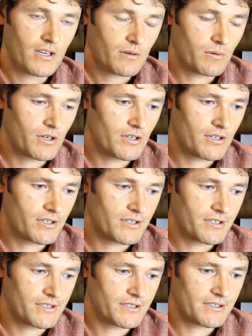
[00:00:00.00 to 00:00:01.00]
were
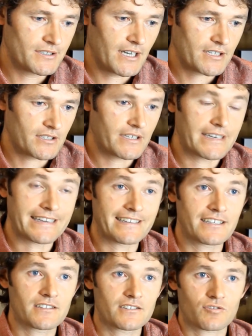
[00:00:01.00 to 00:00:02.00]
actually
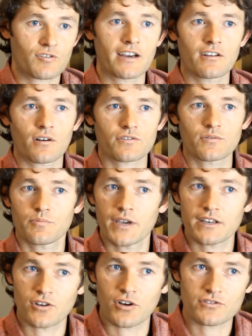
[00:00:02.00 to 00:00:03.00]
eating stray dogs and
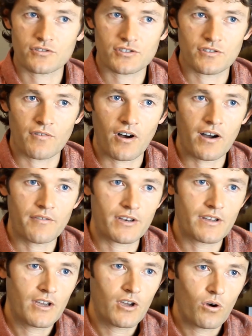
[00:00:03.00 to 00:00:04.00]
pet dogs to survive. And
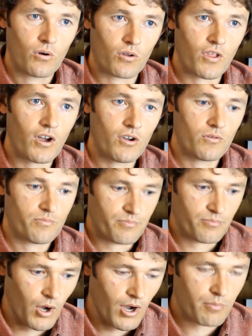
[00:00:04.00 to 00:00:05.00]
although
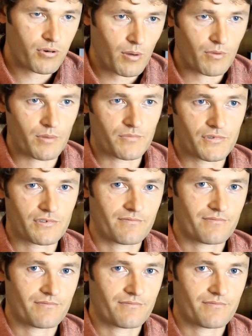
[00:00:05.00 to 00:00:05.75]
my problems